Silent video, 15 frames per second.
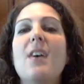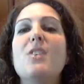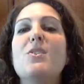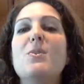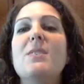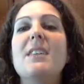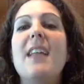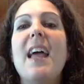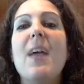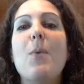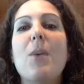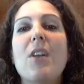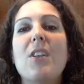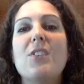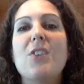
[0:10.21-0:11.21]
So, today
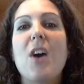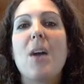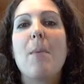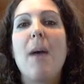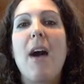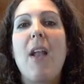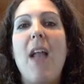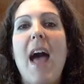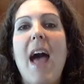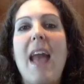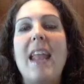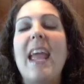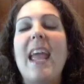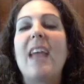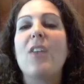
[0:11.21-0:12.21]
we're going to talk about how to
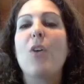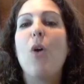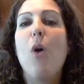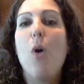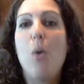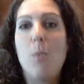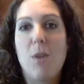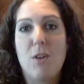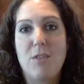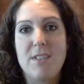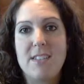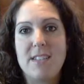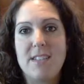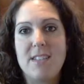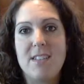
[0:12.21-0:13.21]
handle homework
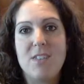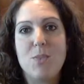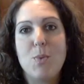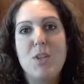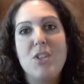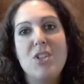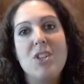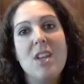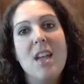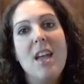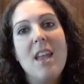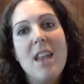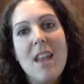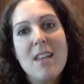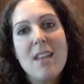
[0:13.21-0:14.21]
resistance, which,
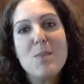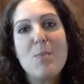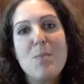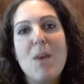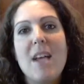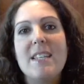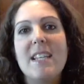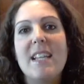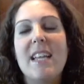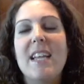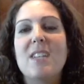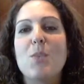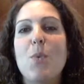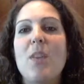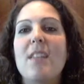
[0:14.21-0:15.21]
not surprisingly,
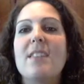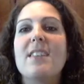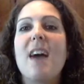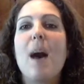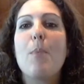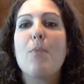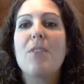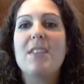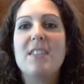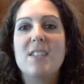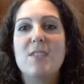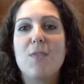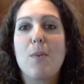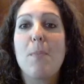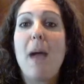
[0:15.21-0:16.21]
is one of the top
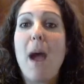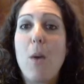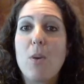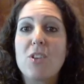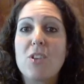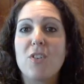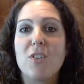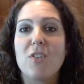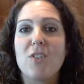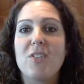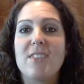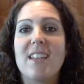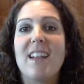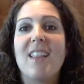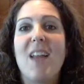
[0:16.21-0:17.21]
reasons for power struggles
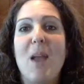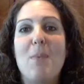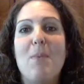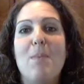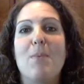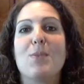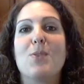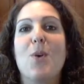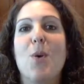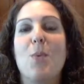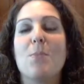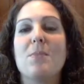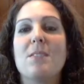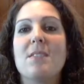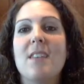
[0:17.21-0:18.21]
in a lot of people's
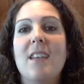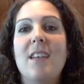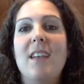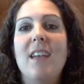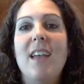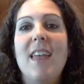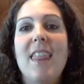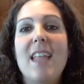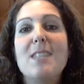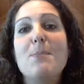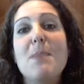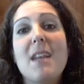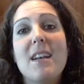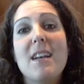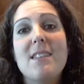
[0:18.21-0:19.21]
homes. And that's
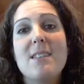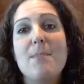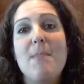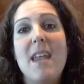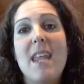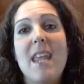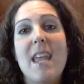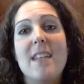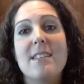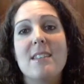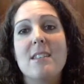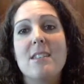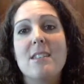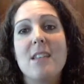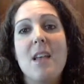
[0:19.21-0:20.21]
because, in many
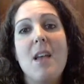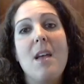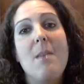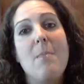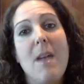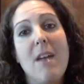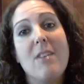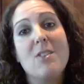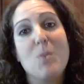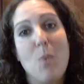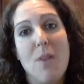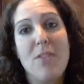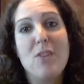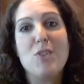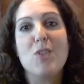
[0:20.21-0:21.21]
cases, parents
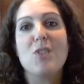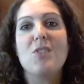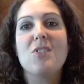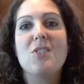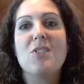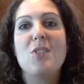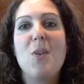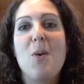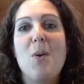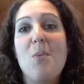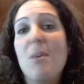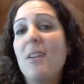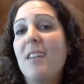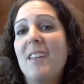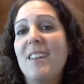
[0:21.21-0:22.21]
want their children to do the
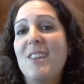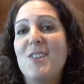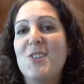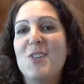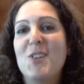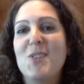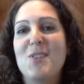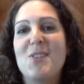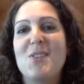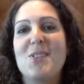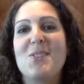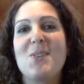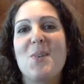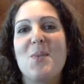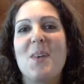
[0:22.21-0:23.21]
homework, and children
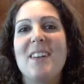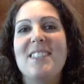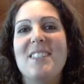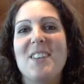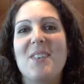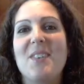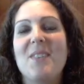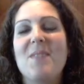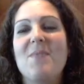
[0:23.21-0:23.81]
just don't want to.